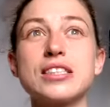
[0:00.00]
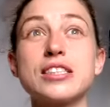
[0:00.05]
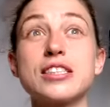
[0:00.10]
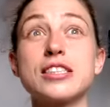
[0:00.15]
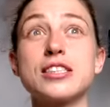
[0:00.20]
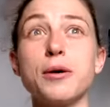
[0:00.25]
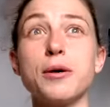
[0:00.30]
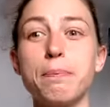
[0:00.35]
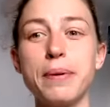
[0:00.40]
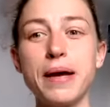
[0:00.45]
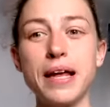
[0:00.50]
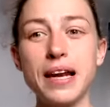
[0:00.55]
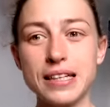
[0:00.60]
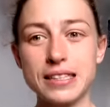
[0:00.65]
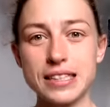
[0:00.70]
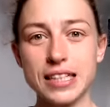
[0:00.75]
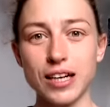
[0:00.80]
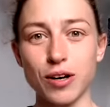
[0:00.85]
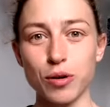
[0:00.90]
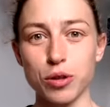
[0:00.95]

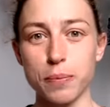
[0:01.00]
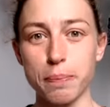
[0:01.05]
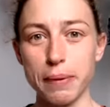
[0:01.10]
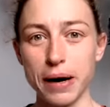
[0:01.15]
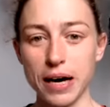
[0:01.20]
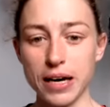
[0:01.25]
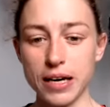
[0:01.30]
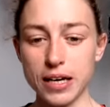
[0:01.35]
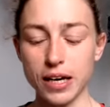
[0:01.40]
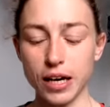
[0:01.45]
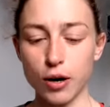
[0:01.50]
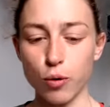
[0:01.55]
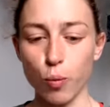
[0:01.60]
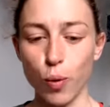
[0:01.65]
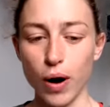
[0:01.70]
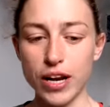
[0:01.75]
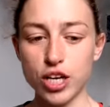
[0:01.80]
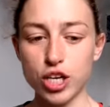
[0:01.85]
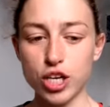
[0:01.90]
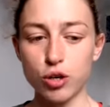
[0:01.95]
stability on the bike
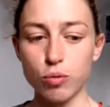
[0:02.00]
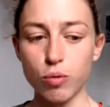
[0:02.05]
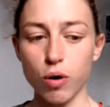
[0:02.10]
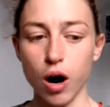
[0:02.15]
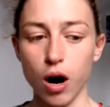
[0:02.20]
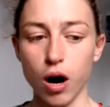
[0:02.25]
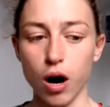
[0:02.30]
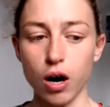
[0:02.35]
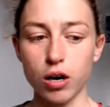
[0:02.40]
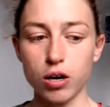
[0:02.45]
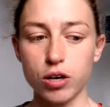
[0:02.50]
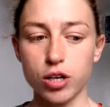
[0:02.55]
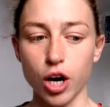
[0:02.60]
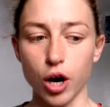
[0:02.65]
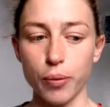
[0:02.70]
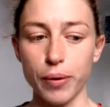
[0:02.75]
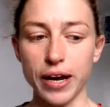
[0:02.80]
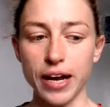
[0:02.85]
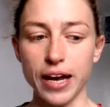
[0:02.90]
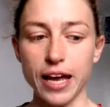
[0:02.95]
when you are
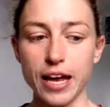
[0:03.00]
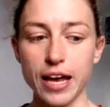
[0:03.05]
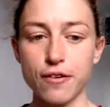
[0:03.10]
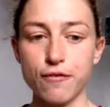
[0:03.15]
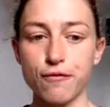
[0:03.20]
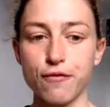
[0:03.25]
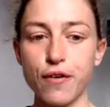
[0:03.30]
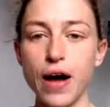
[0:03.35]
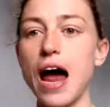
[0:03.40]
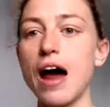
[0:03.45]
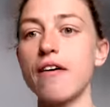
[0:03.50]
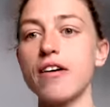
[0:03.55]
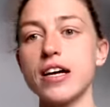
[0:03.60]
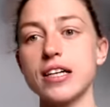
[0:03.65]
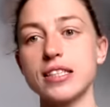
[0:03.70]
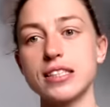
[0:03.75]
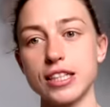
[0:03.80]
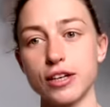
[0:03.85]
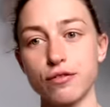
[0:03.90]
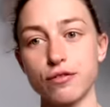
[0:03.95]
going in
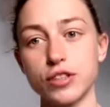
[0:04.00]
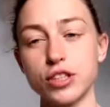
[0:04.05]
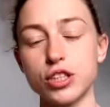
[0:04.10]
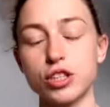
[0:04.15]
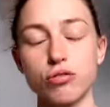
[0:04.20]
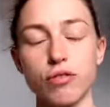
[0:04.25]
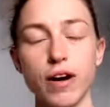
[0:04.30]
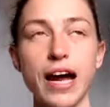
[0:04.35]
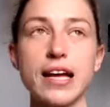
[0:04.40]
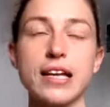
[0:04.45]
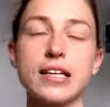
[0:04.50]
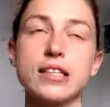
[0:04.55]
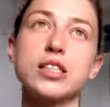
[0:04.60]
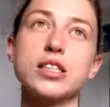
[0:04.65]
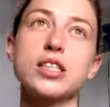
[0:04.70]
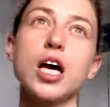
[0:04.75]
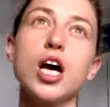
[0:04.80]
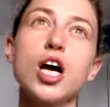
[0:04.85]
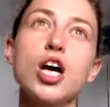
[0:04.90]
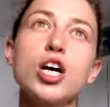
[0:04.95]
various different
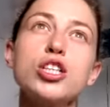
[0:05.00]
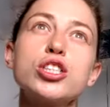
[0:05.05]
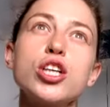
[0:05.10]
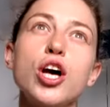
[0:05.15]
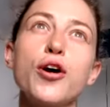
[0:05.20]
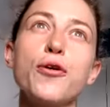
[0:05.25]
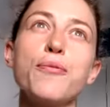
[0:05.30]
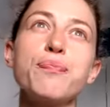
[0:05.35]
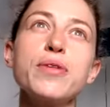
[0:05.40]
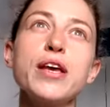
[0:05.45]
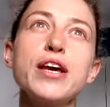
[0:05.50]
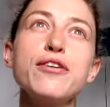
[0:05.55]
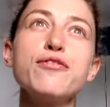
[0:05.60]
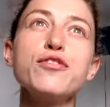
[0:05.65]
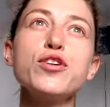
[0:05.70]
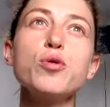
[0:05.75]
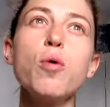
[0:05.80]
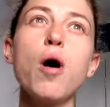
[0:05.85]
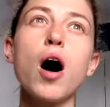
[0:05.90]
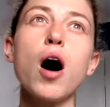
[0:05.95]
terrains. So
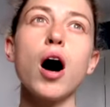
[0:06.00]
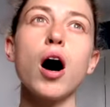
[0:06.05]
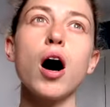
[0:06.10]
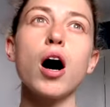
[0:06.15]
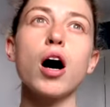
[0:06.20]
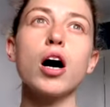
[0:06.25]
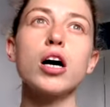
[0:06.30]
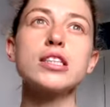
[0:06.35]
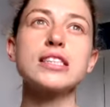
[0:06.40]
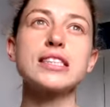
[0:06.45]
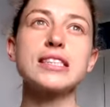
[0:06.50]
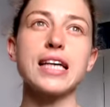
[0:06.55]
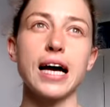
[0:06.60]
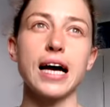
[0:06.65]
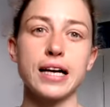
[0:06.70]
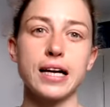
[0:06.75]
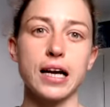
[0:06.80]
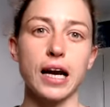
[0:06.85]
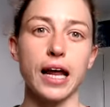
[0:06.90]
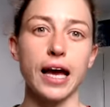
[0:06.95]
if you are
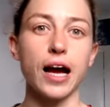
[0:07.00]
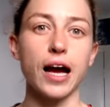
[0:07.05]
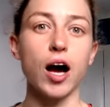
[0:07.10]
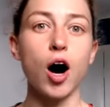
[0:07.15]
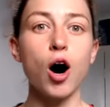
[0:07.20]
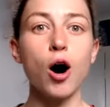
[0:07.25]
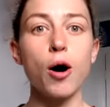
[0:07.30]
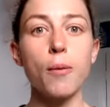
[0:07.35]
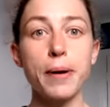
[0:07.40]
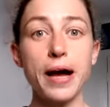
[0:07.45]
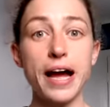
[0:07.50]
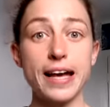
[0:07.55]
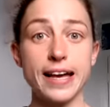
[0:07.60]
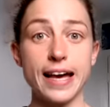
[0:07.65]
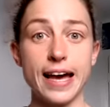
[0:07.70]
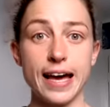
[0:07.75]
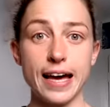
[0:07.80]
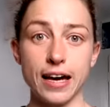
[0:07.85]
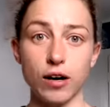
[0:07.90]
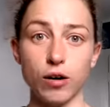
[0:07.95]
cycling up a
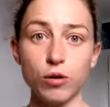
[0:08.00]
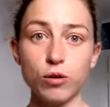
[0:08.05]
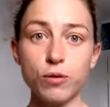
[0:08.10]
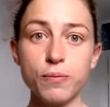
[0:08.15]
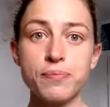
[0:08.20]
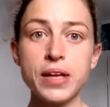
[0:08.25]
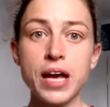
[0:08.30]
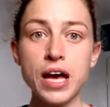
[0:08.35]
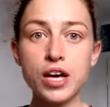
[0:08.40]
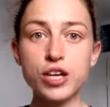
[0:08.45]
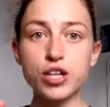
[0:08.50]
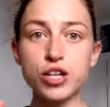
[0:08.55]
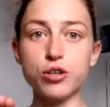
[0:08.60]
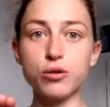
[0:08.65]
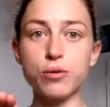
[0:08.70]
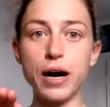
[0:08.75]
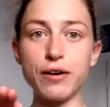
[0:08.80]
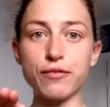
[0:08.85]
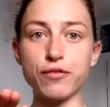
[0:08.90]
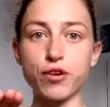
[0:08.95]
hill,
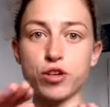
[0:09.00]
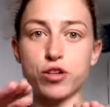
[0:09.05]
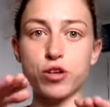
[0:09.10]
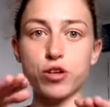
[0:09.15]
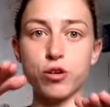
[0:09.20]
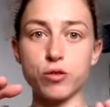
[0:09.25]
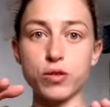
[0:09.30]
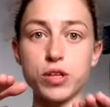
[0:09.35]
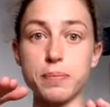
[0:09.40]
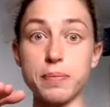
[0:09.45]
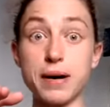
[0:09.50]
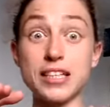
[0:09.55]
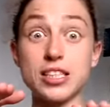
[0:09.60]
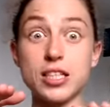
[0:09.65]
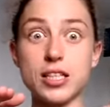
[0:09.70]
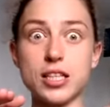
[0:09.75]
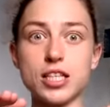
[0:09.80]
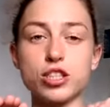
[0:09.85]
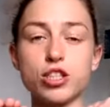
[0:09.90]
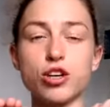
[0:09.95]
you have got
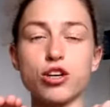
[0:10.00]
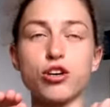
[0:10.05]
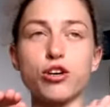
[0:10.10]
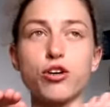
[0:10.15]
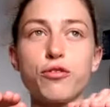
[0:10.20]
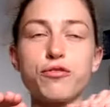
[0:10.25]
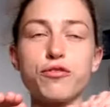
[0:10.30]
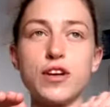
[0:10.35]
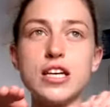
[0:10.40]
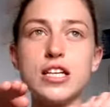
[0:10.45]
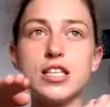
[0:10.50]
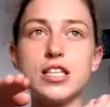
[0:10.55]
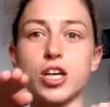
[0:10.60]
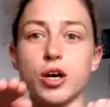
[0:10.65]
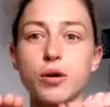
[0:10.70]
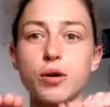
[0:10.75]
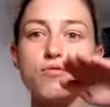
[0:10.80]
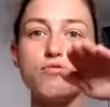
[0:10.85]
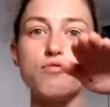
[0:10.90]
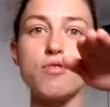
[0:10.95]
imagine these are your feet
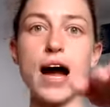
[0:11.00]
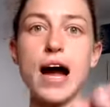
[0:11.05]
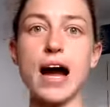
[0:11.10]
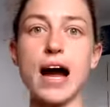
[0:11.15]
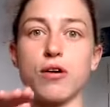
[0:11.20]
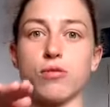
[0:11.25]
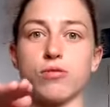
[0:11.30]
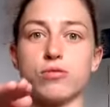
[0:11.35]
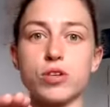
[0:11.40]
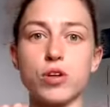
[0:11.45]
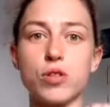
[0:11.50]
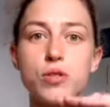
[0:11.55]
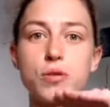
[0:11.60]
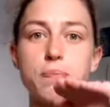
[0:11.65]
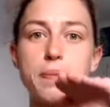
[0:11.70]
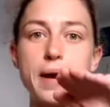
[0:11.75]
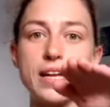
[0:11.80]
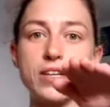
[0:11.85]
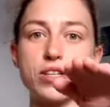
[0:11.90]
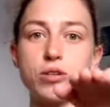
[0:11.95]
going round on the
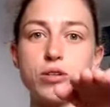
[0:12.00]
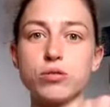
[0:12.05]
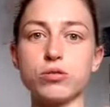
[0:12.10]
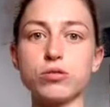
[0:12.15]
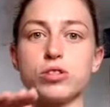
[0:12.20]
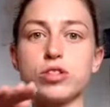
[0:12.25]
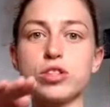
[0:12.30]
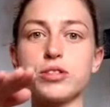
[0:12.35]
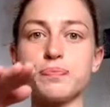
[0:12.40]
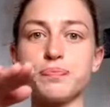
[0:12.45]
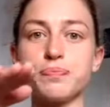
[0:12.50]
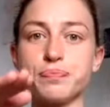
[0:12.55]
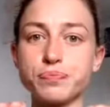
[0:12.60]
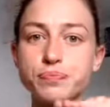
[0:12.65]
pedals.